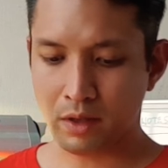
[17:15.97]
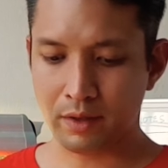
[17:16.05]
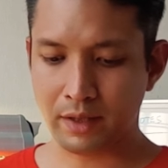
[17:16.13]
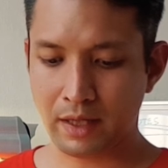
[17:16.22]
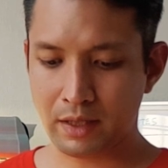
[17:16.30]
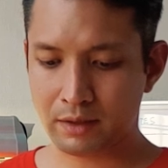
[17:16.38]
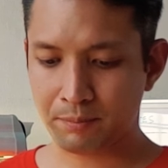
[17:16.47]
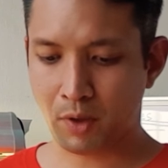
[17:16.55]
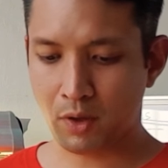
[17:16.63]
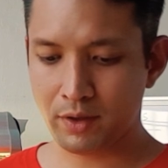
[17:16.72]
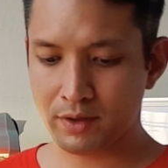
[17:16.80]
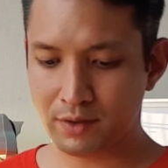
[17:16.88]
the other
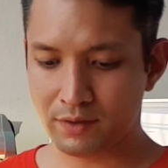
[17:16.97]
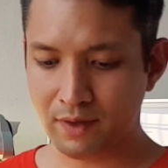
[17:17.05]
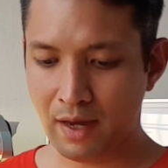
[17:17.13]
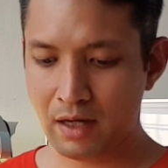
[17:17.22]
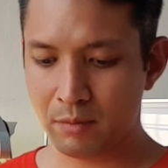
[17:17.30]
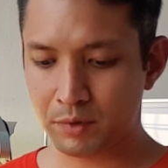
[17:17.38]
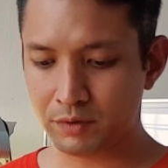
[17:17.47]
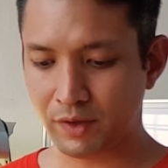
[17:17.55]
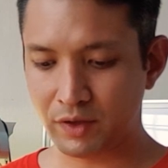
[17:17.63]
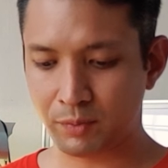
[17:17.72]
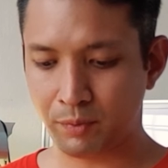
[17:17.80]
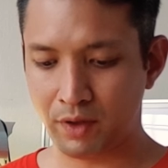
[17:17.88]
point is animal
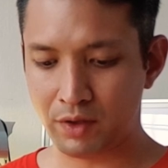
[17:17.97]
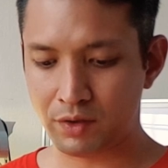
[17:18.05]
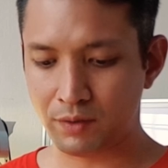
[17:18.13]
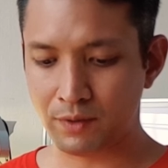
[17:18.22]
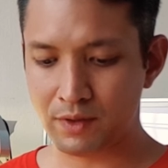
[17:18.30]
respiration.